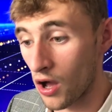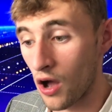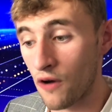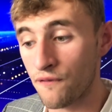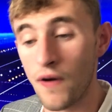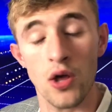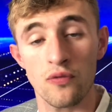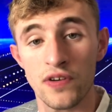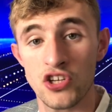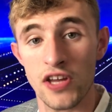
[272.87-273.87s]
Our final
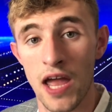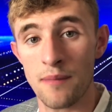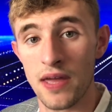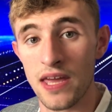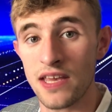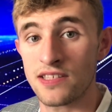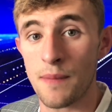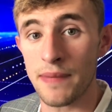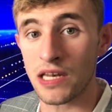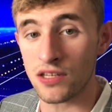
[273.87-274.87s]
feature game is the
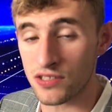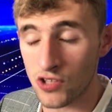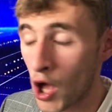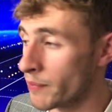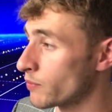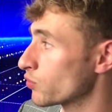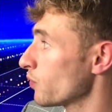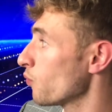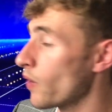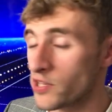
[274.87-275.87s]
Midlands derby between
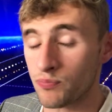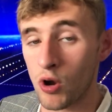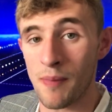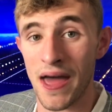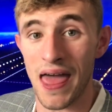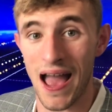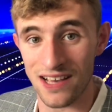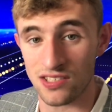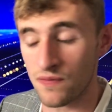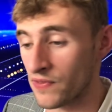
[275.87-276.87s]
West Brom and
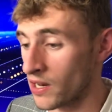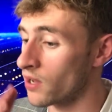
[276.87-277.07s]
Aston Villa.